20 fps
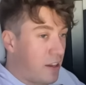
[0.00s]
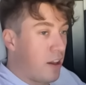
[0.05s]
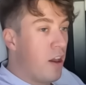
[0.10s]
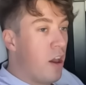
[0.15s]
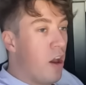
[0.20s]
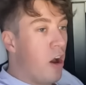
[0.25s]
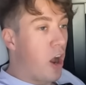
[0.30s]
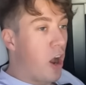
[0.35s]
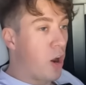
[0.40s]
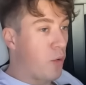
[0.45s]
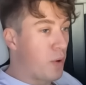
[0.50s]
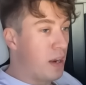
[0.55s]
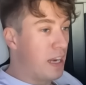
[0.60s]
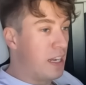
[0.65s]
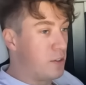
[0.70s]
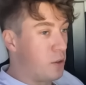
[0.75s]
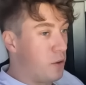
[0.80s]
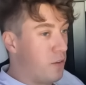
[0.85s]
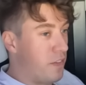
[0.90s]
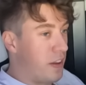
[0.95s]
I really
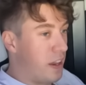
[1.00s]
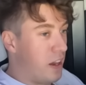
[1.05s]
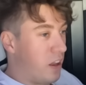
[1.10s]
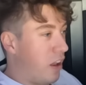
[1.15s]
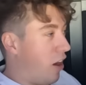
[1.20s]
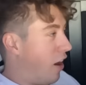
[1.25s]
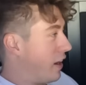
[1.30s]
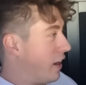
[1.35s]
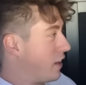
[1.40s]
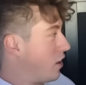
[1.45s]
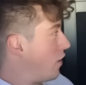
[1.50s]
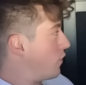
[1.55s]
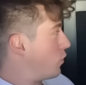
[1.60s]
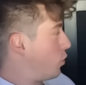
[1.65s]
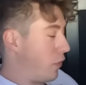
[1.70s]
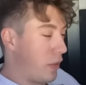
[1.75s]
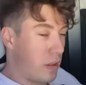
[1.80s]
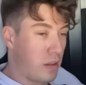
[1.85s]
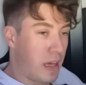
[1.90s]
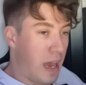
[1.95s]
do feel like I've
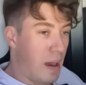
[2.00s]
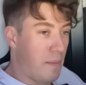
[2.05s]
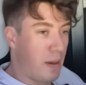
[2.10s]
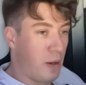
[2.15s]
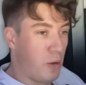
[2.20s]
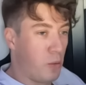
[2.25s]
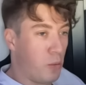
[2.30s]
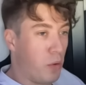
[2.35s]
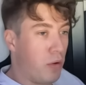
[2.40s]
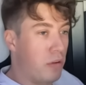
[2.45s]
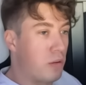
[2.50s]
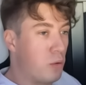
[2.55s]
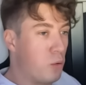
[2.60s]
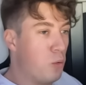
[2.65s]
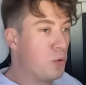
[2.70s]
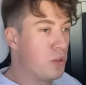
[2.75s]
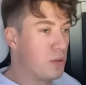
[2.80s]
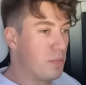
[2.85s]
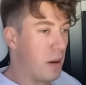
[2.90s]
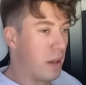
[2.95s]
got this cabin almost
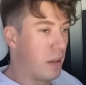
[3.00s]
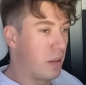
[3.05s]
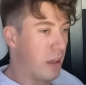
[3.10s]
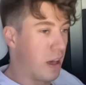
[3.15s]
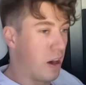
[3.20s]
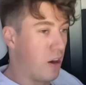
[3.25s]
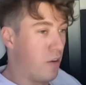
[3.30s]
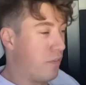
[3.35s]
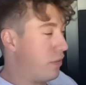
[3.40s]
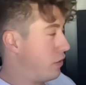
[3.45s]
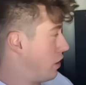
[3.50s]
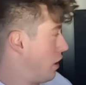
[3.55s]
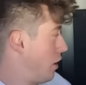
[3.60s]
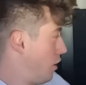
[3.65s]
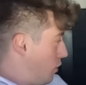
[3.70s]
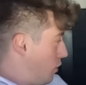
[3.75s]
all to myself. So